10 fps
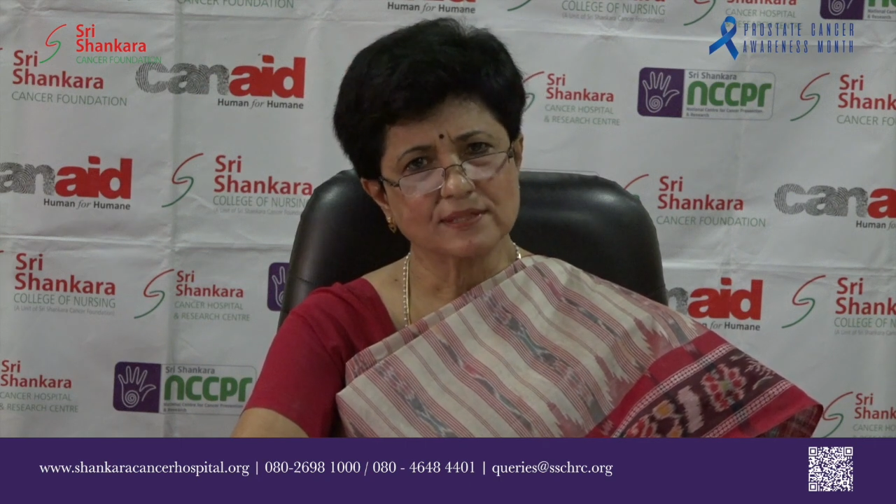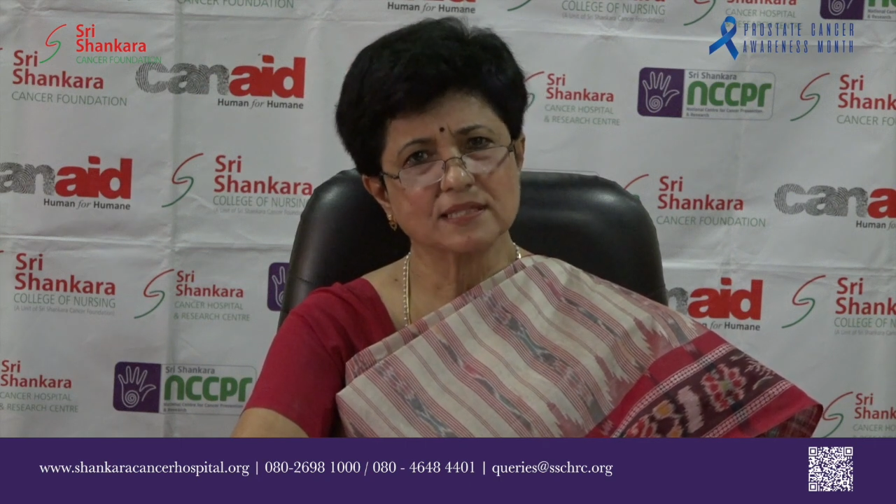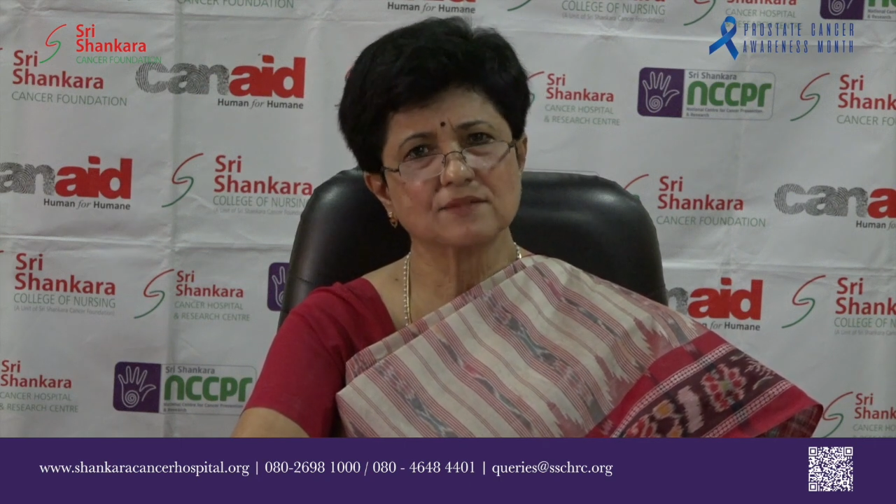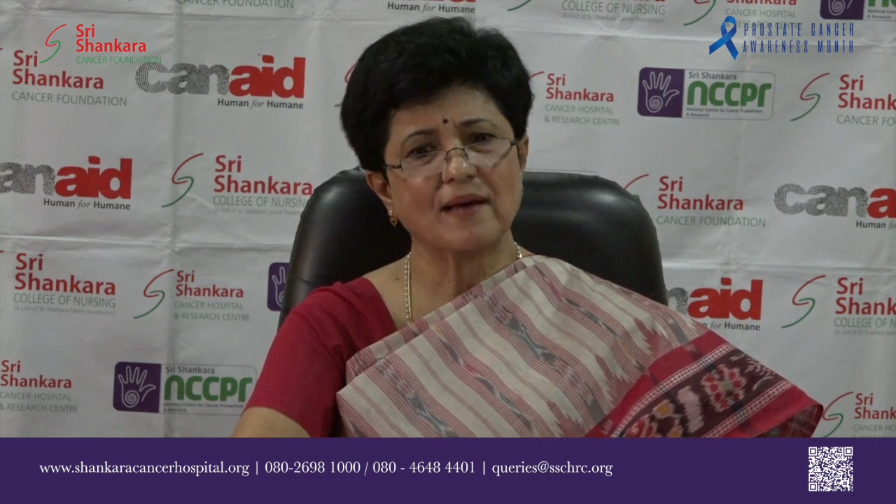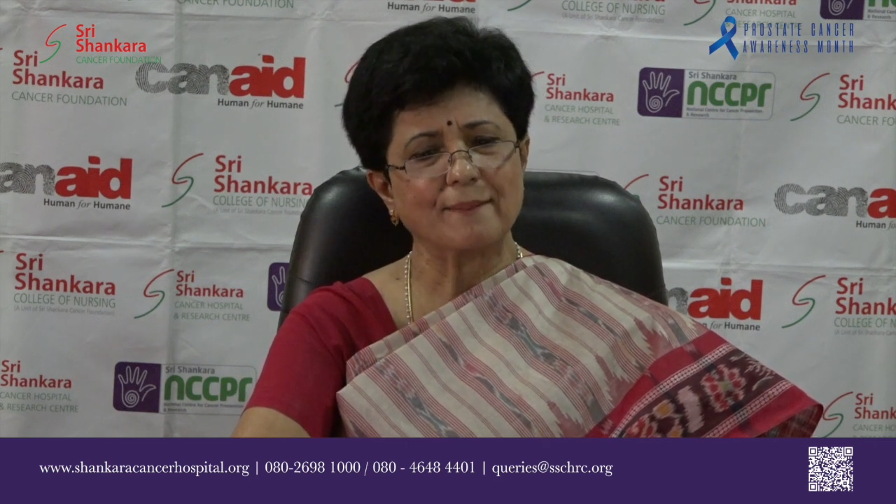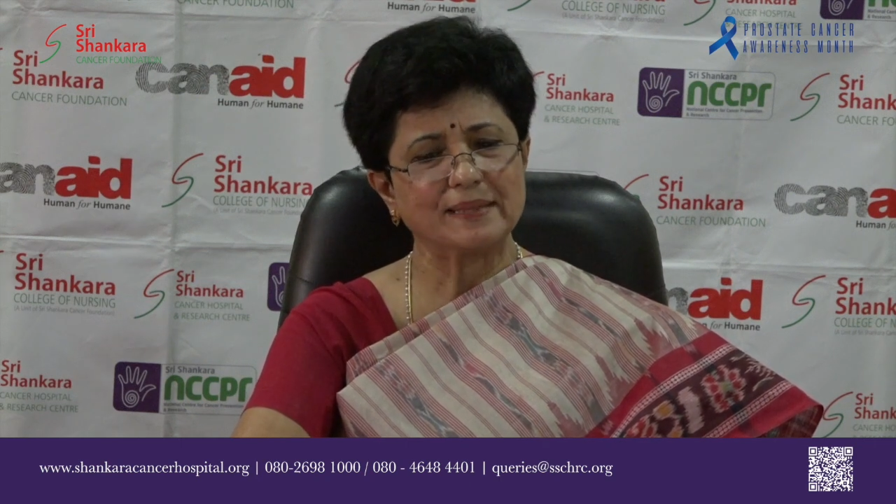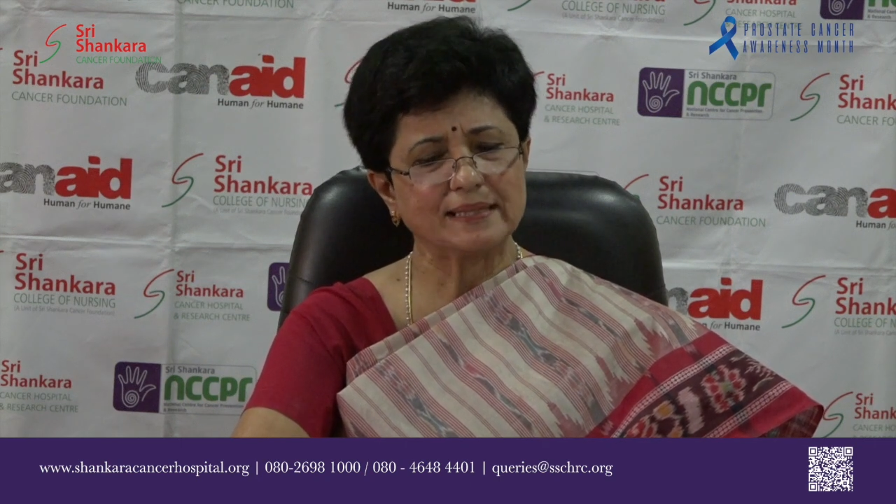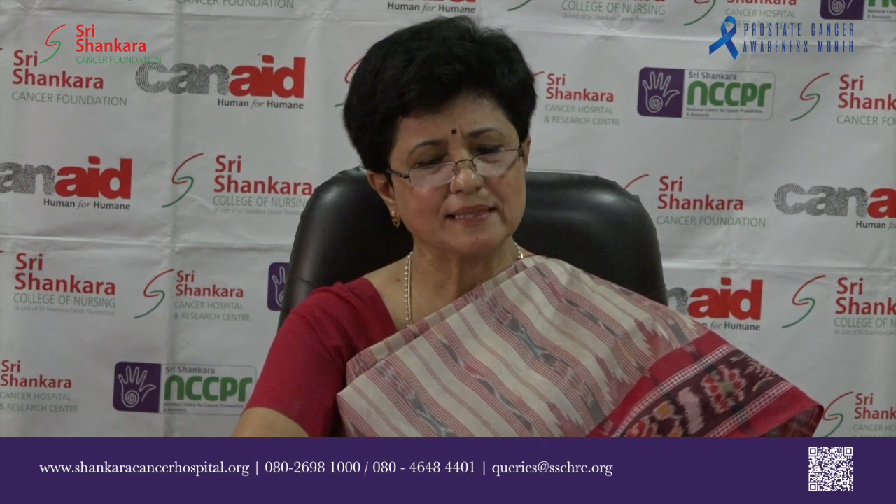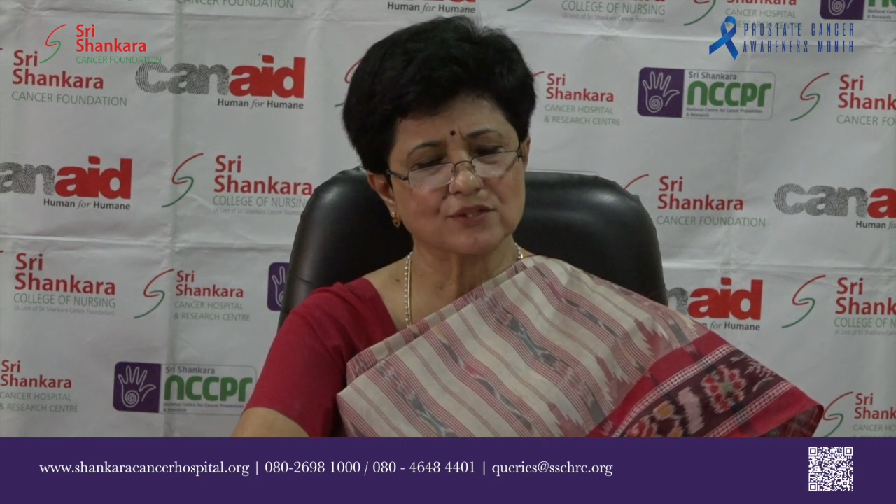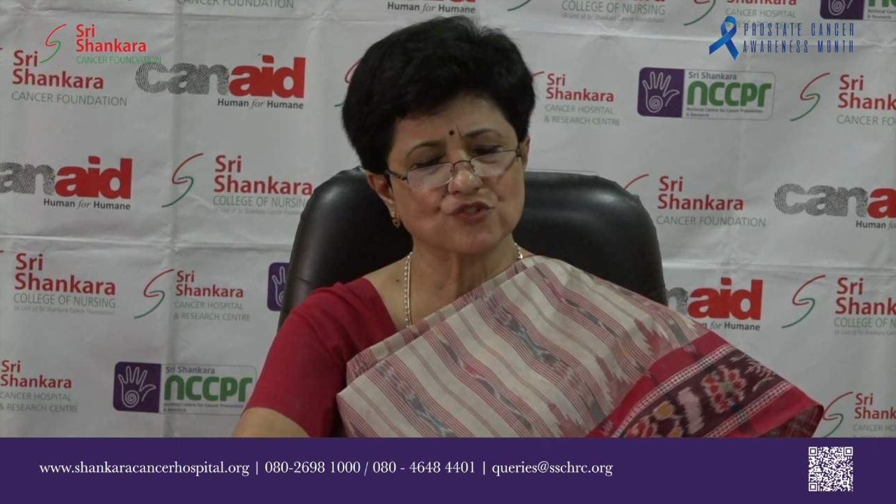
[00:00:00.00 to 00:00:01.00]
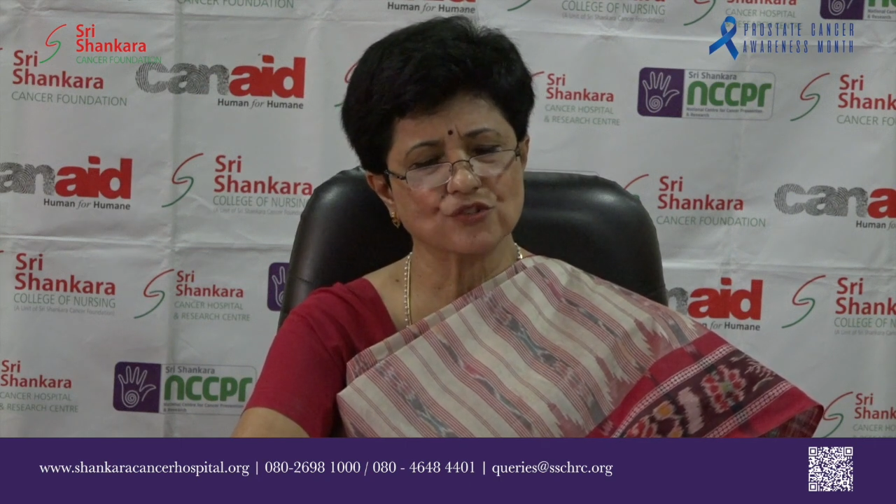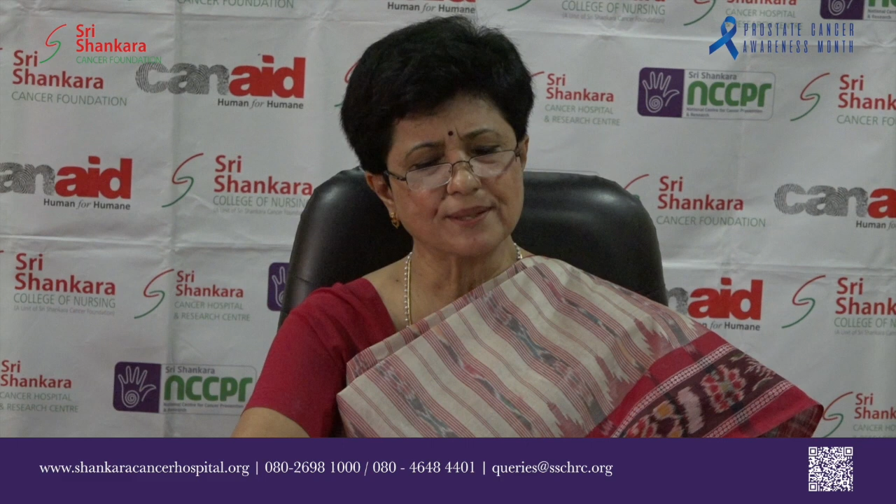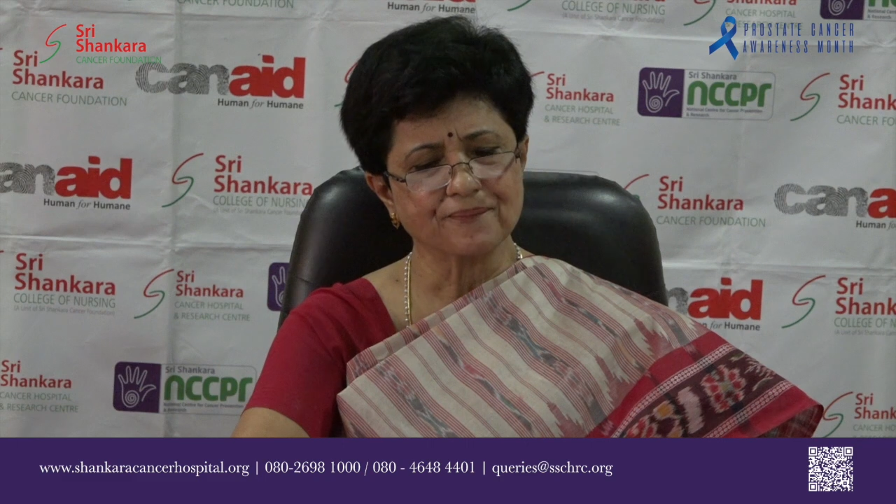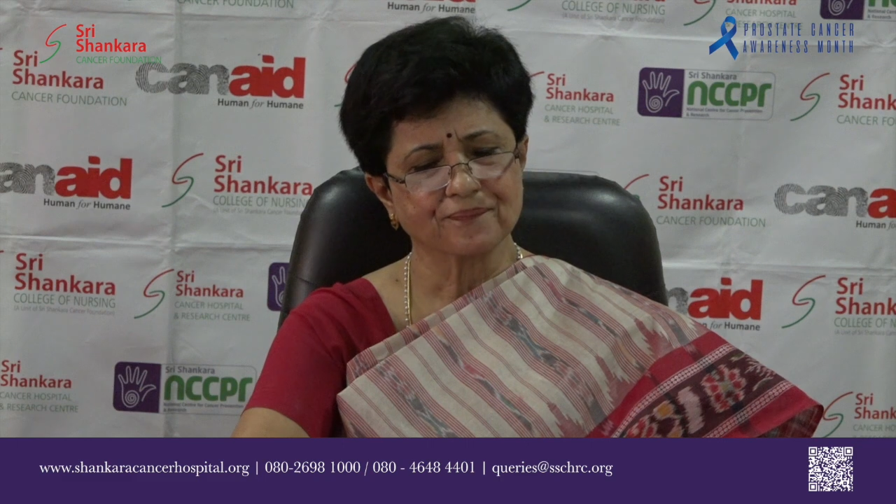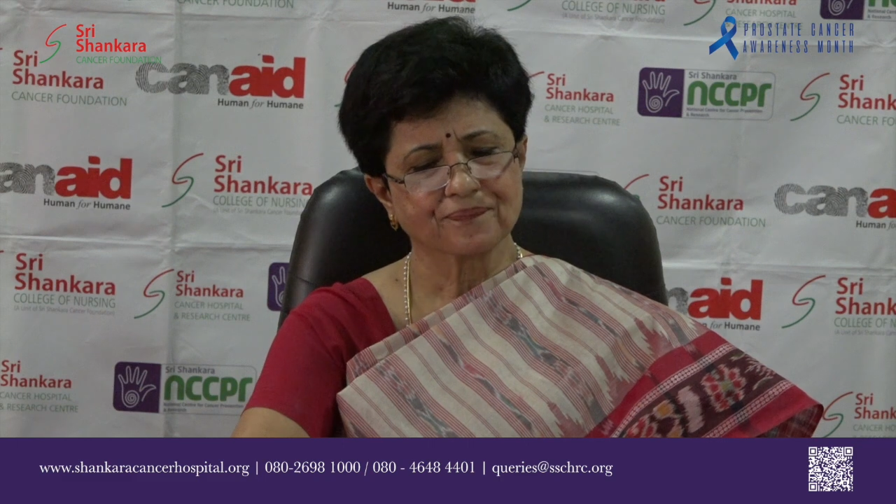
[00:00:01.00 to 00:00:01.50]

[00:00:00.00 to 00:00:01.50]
which is family history.